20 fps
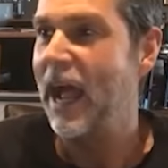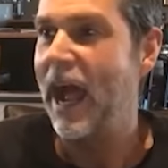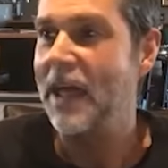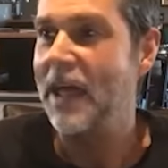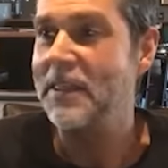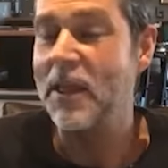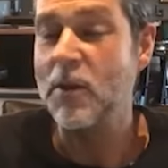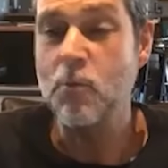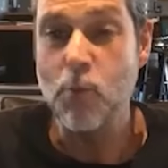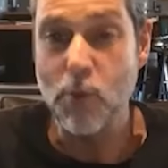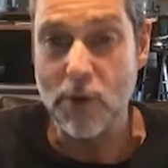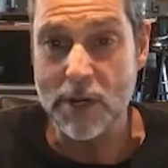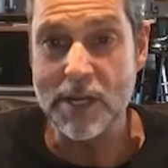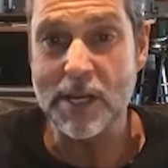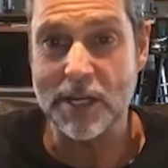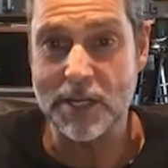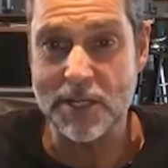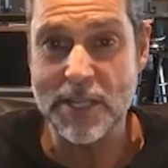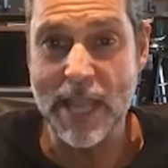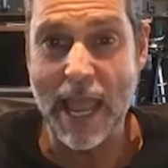And they wouldn't
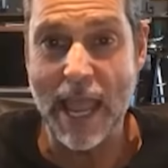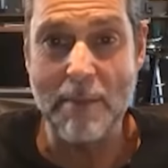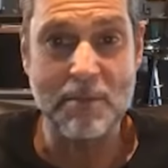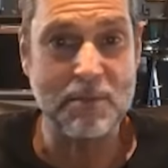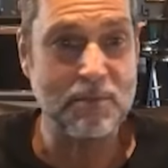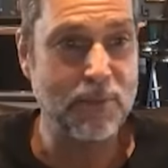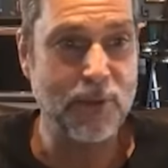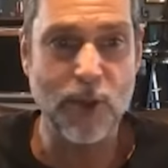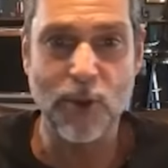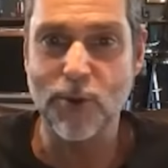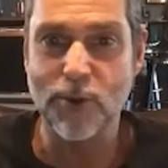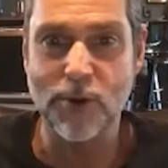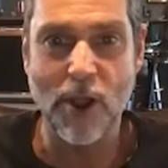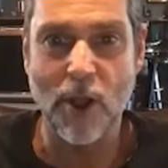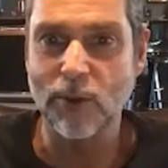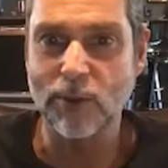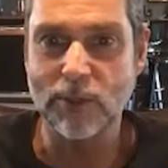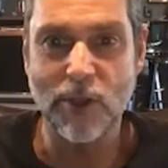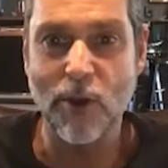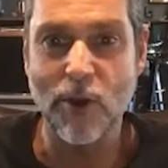accept pure
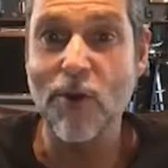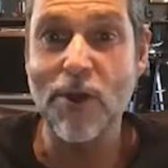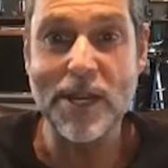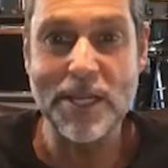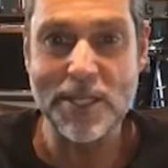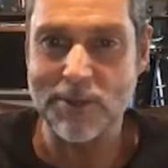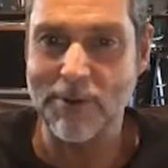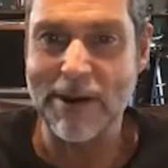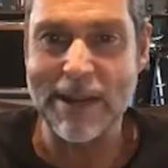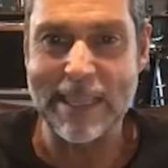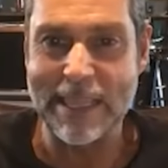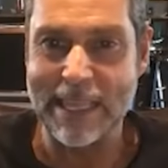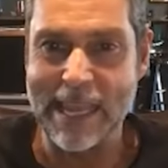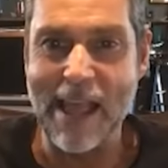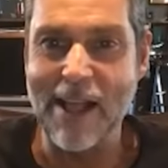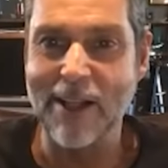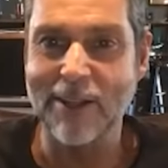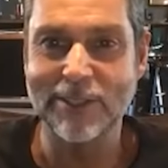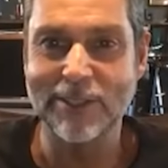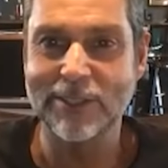gold coins or anything
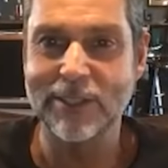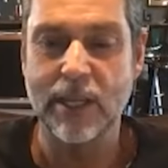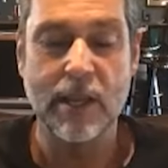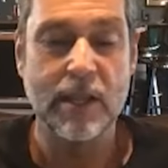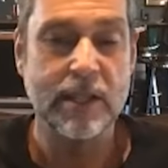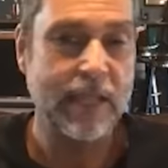else.